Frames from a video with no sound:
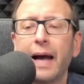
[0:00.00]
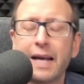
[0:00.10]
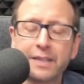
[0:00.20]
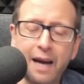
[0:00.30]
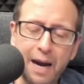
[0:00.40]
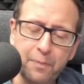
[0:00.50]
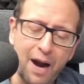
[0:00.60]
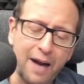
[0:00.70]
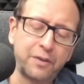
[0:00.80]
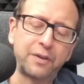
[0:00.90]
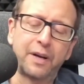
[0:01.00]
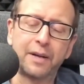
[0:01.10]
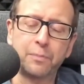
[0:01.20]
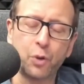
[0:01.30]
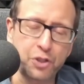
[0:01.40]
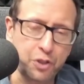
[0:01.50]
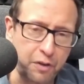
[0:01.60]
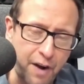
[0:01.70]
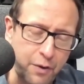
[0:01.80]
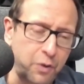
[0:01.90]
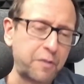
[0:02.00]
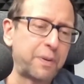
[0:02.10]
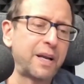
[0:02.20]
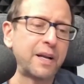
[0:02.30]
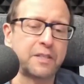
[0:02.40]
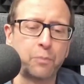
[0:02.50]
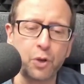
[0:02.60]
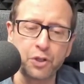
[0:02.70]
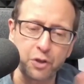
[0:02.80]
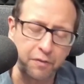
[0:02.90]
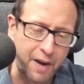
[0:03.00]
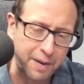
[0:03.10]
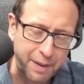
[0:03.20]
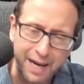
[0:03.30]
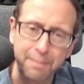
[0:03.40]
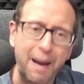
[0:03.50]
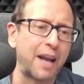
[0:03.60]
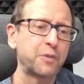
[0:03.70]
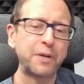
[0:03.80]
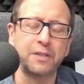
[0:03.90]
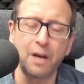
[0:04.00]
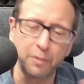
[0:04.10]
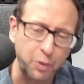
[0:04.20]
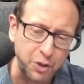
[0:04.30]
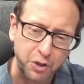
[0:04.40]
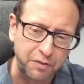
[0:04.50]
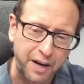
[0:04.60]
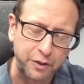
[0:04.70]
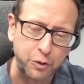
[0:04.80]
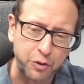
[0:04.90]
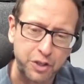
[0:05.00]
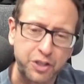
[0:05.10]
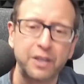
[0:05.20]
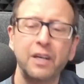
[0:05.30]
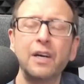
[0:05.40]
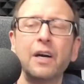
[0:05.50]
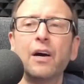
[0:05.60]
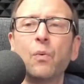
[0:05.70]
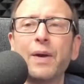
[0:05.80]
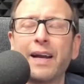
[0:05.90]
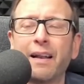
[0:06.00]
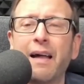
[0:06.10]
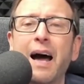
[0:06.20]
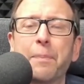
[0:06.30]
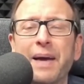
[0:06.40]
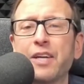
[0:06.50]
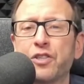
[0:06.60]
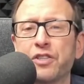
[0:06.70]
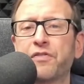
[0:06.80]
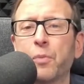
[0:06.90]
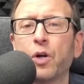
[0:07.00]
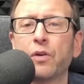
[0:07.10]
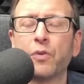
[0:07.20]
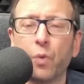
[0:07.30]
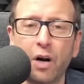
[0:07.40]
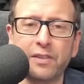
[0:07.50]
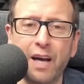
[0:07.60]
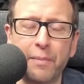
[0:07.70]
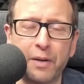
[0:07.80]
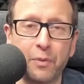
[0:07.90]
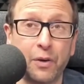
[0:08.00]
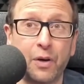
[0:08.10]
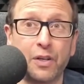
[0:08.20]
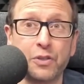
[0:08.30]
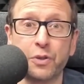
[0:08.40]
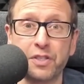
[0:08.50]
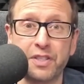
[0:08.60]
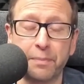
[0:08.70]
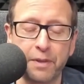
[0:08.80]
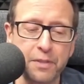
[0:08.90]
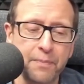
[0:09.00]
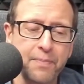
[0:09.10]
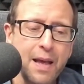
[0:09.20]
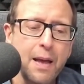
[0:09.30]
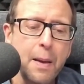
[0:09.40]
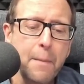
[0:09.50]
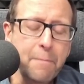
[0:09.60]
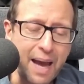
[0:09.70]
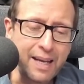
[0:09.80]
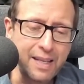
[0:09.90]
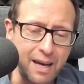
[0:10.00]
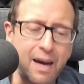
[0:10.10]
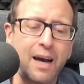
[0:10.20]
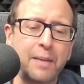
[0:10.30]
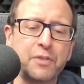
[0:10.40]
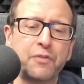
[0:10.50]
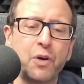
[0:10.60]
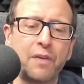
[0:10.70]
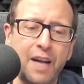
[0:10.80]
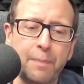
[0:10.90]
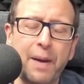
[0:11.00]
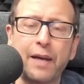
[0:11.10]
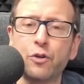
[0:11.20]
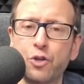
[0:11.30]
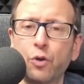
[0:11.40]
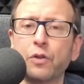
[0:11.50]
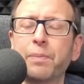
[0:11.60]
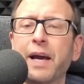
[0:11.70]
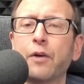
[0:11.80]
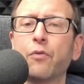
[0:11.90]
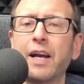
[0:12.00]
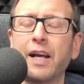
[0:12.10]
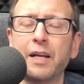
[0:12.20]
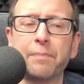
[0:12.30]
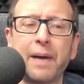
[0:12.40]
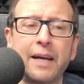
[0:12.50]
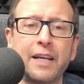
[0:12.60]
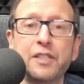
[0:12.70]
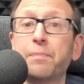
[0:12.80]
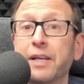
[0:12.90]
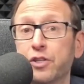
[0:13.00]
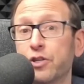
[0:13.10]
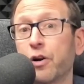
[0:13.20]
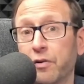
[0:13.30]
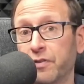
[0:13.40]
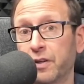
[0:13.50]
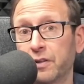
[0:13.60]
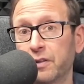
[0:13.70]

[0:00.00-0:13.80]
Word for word: as a chiropractor and board-certified in orthopedics and board-certified in pain management, double board-certified in nutrition, we get a lot of patients from all over the world come in with all sorts of symptoms. Many times, if you have neck pain or shoulder pain or radiating pain, it's a pinched nerve.